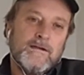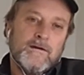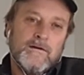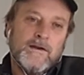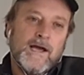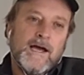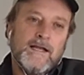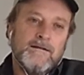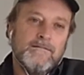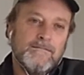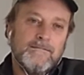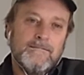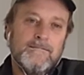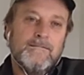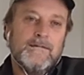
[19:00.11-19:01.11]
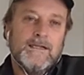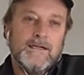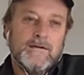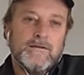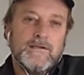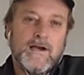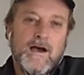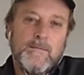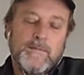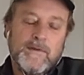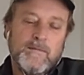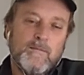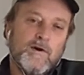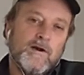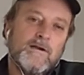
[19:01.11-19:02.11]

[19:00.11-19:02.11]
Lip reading: that are not, you know, top of the